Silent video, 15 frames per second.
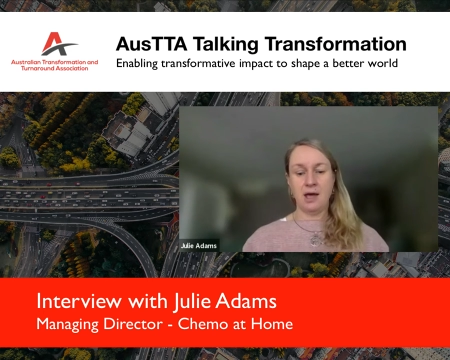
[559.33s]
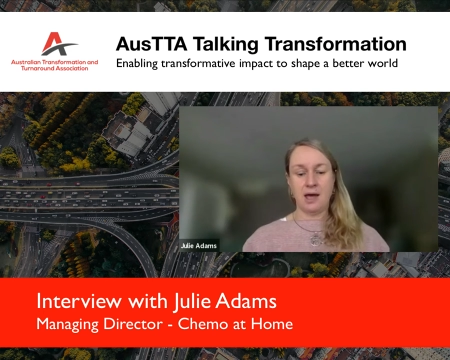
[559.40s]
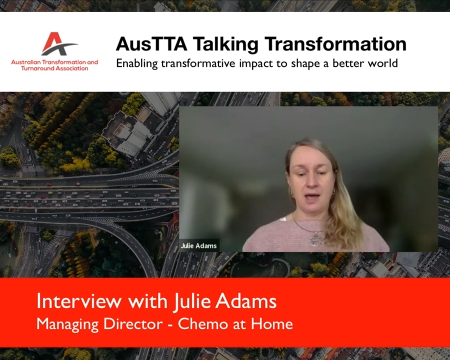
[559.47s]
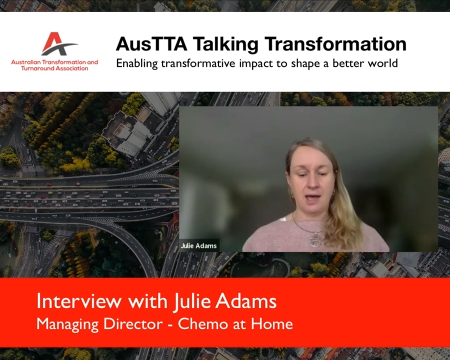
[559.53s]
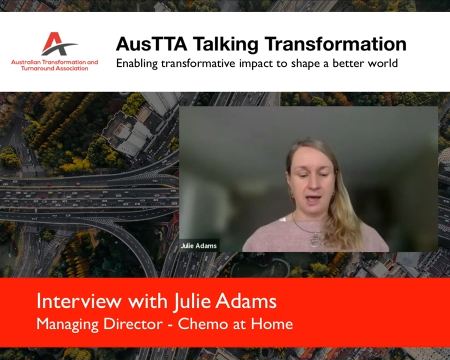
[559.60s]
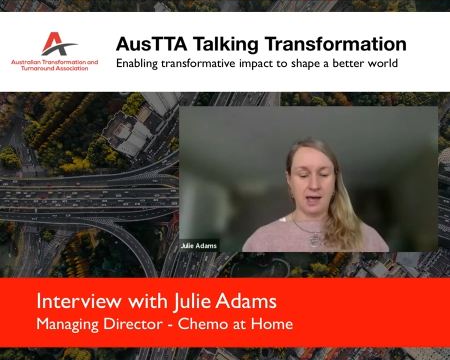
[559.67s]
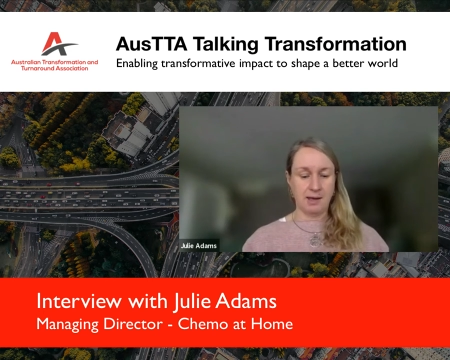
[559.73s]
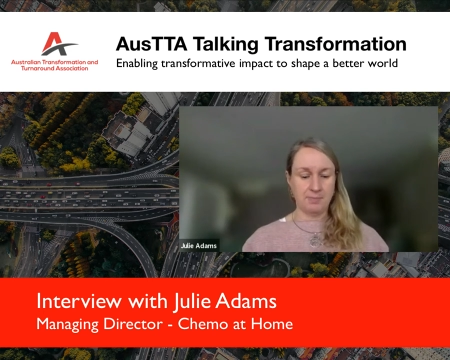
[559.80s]

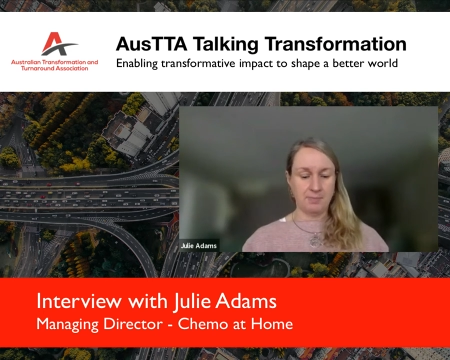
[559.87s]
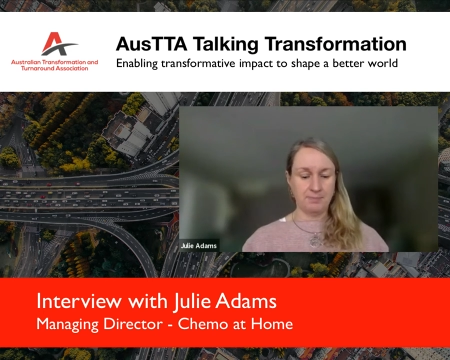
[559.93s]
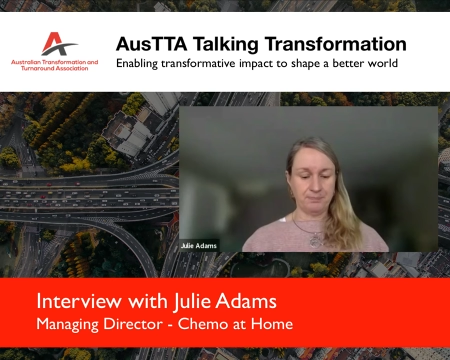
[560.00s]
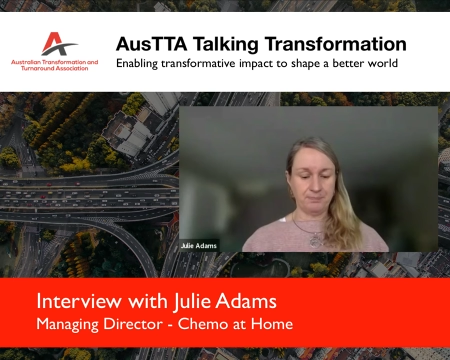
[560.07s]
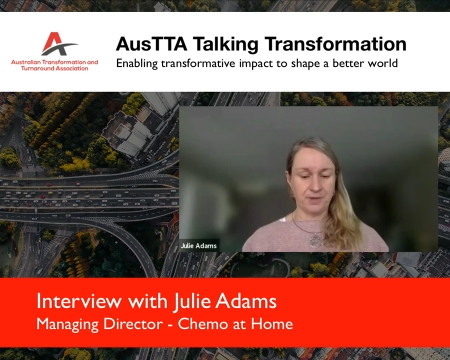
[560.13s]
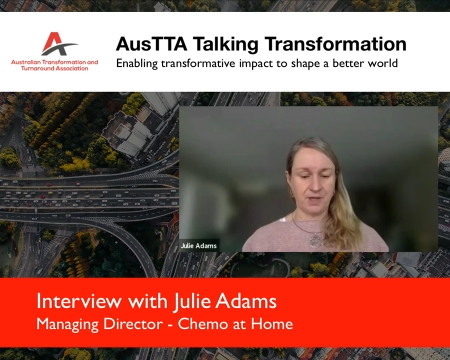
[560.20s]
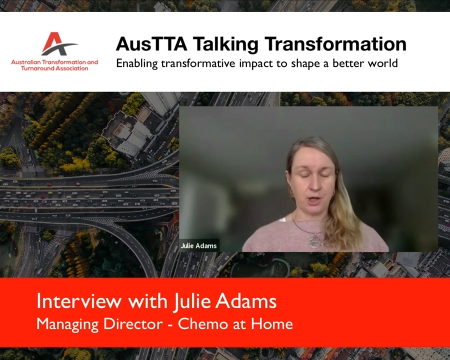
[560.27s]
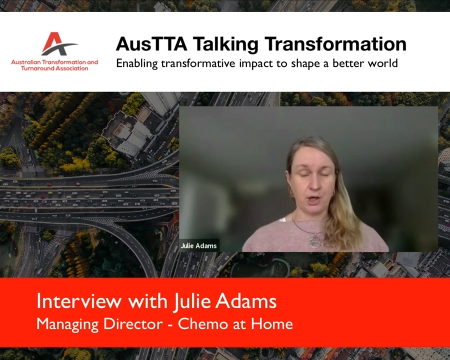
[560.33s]

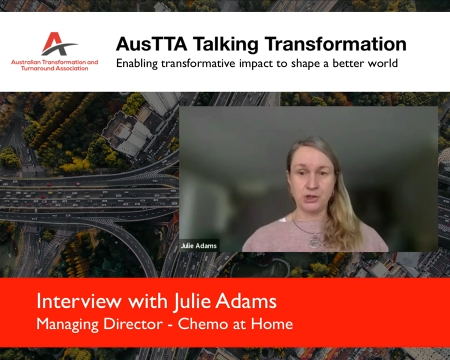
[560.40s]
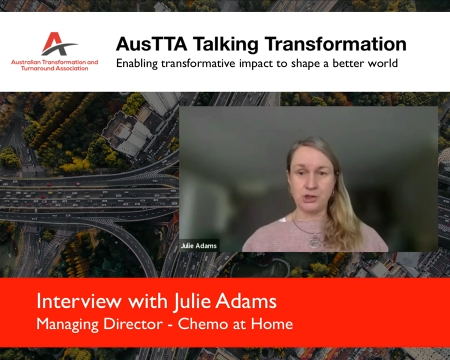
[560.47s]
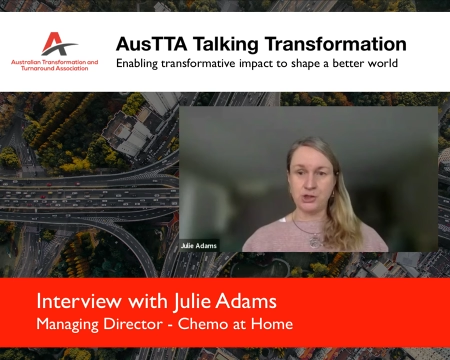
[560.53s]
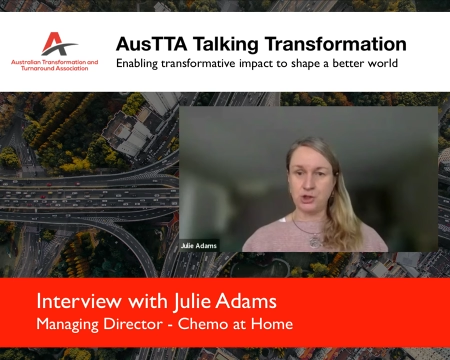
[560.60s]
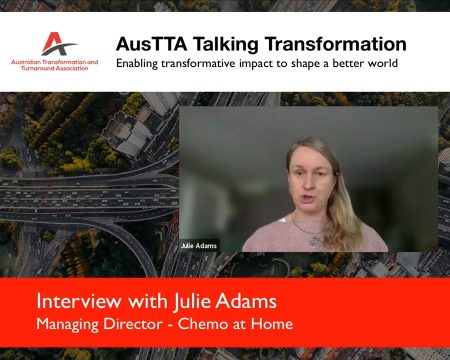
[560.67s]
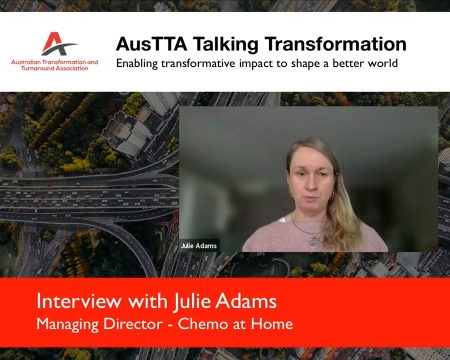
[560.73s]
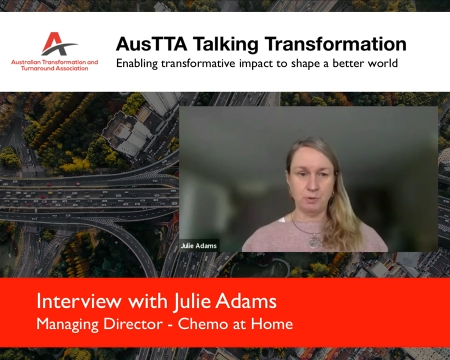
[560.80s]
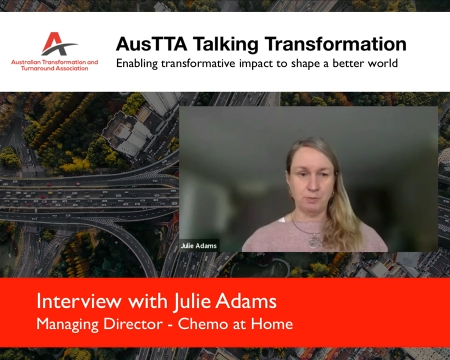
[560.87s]

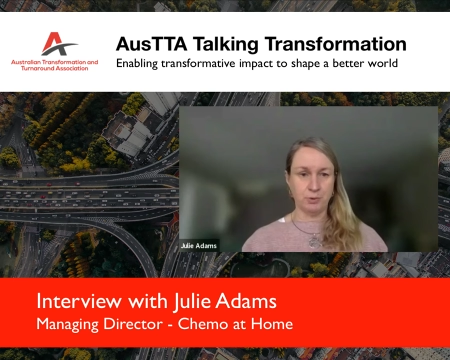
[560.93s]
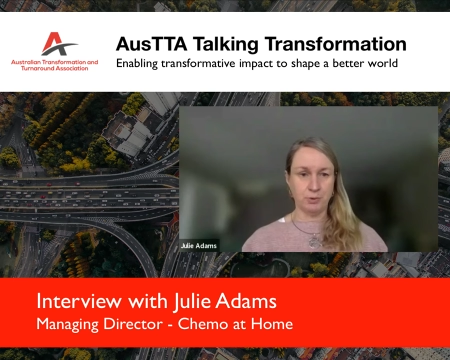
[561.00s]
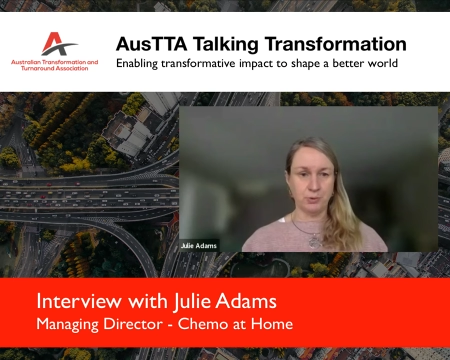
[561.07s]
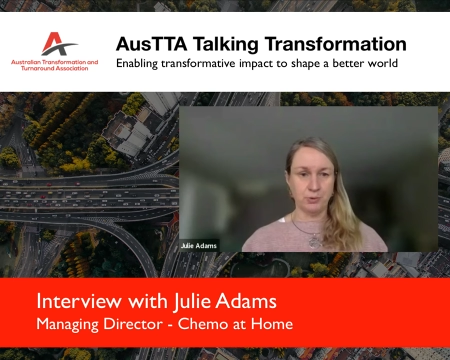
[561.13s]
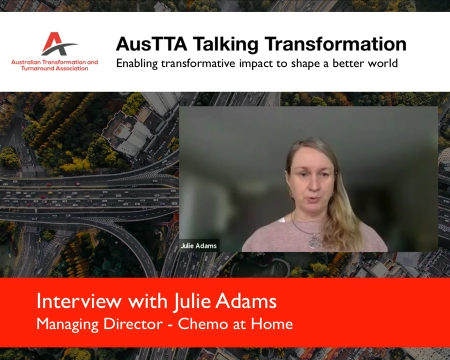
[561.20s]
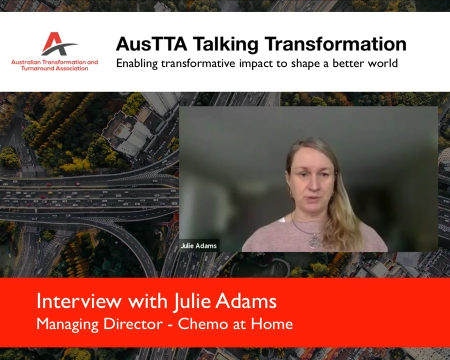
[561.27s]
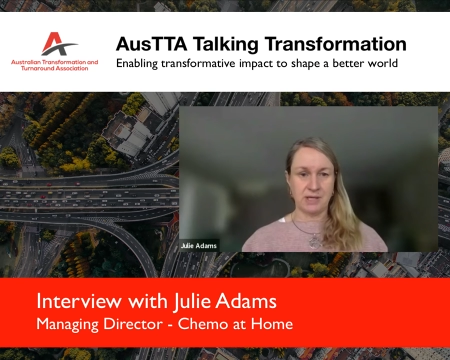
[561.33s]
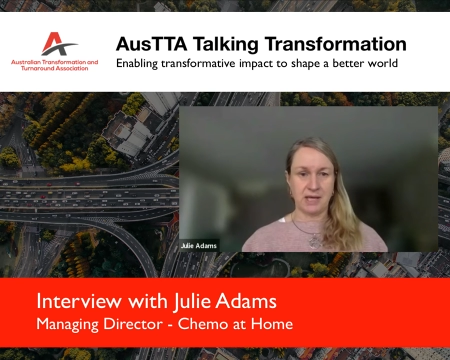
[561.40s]

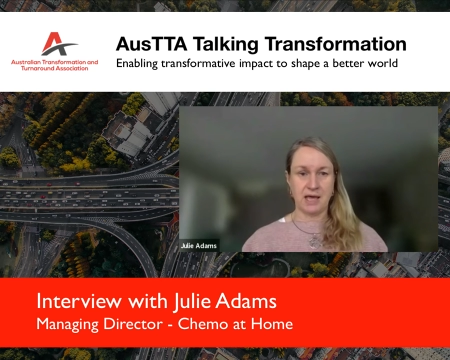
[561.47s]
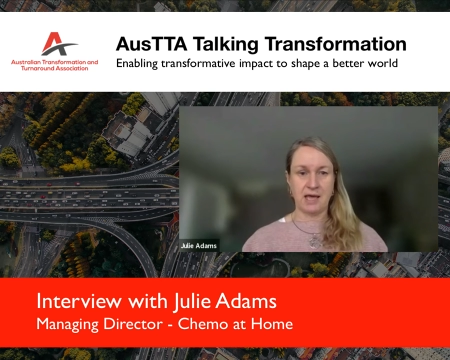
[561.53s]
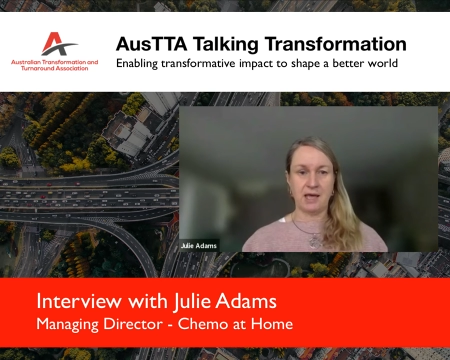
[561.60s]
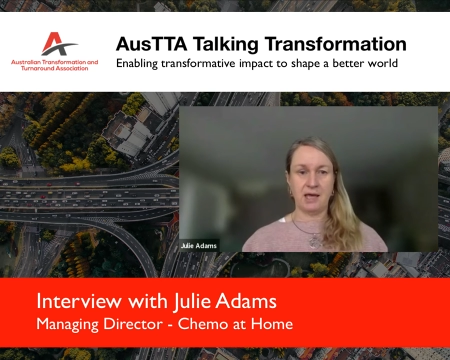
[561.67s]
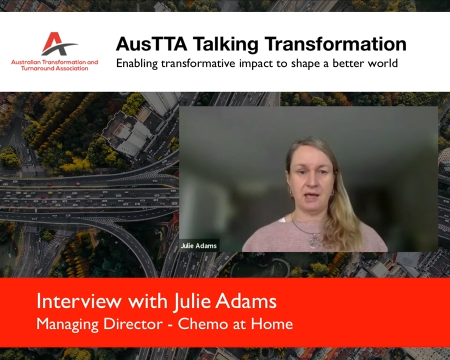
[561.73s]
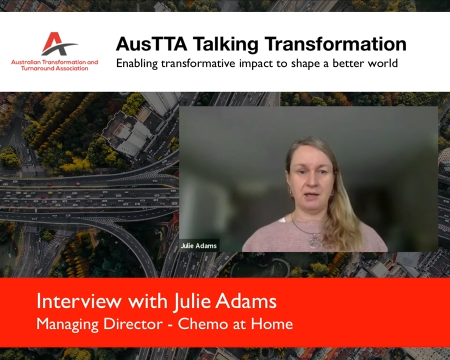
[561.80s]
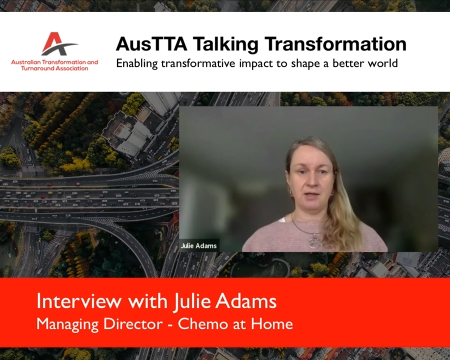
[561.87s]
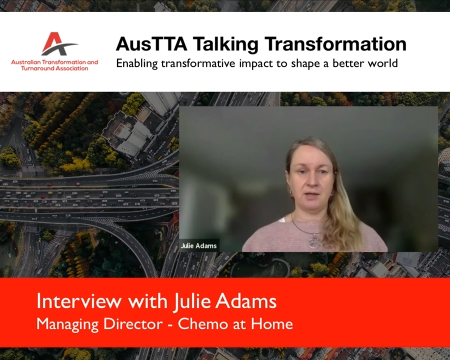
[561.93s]
consumables
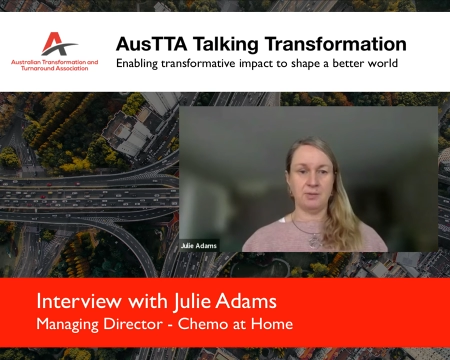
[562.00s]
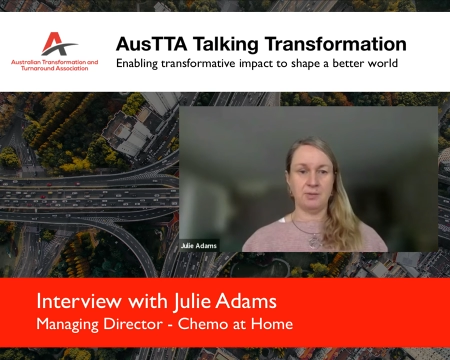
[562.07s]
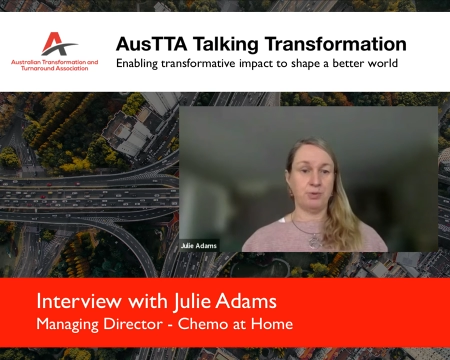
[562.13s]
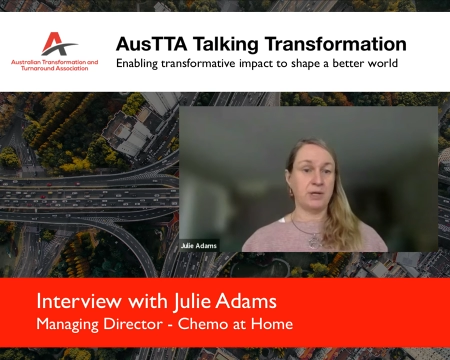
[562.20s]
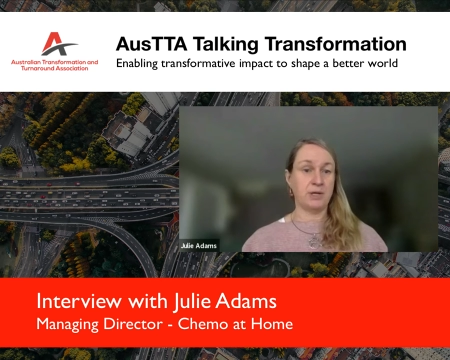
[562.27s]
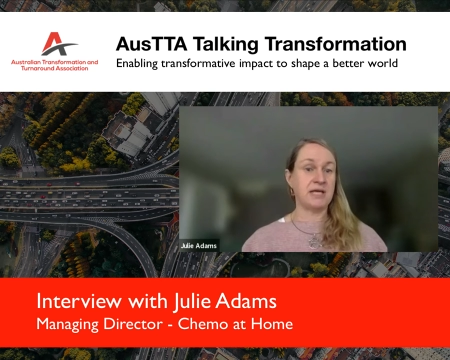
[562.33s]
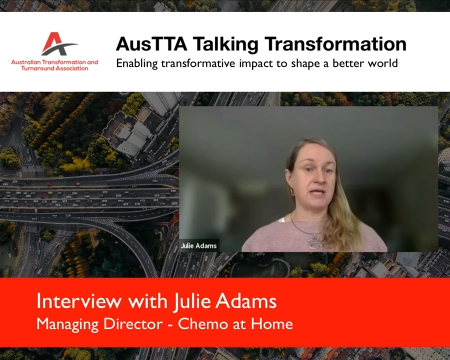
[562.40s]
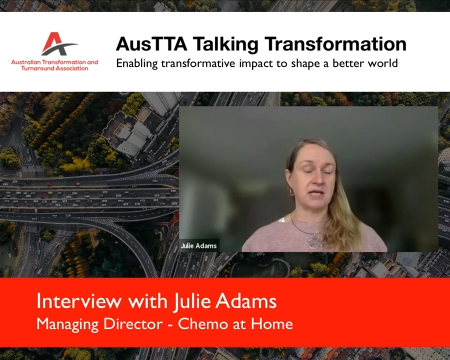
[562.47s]
and
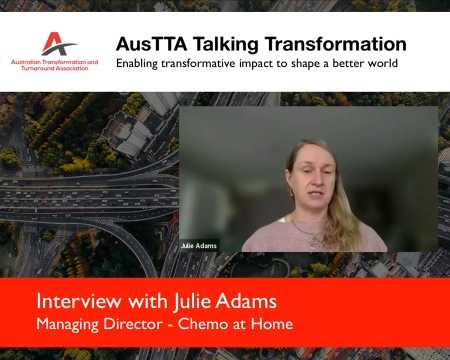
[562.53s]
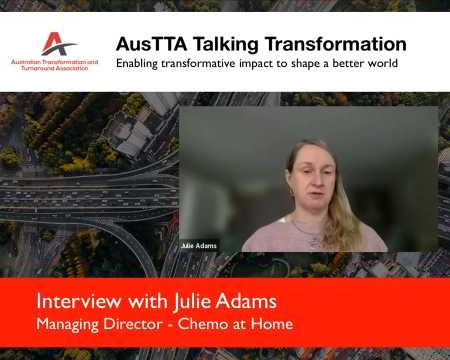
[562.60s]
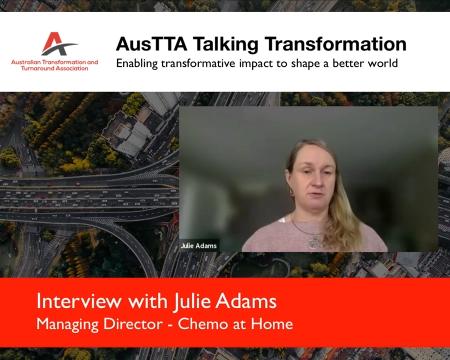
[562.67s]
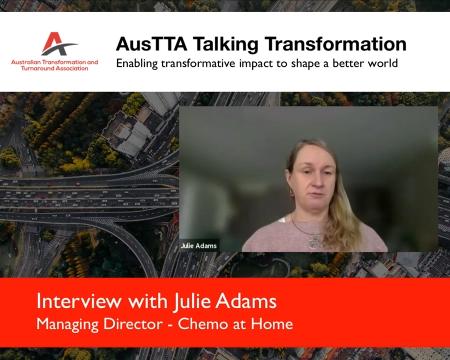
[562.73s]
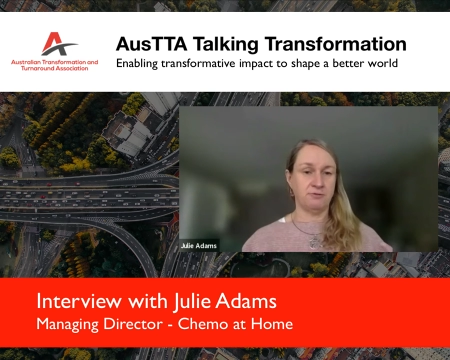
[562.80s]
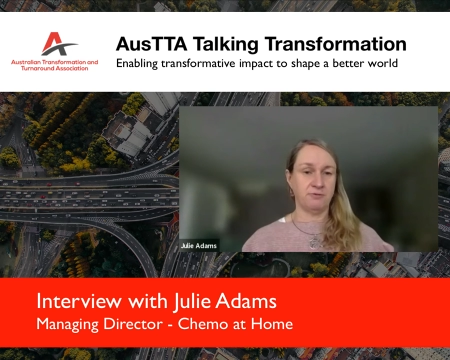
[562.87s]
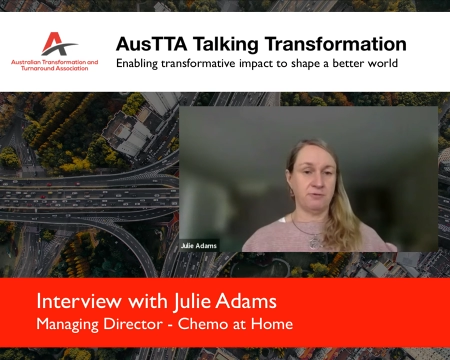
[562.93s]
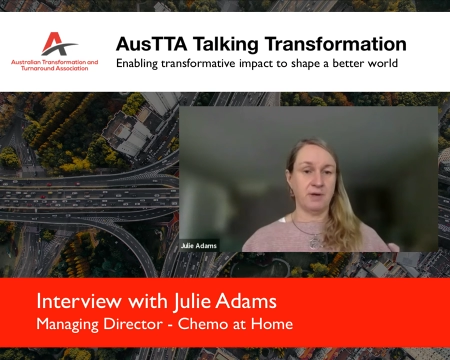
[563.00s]

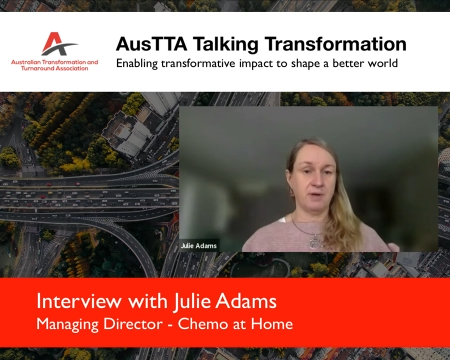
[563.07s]
protective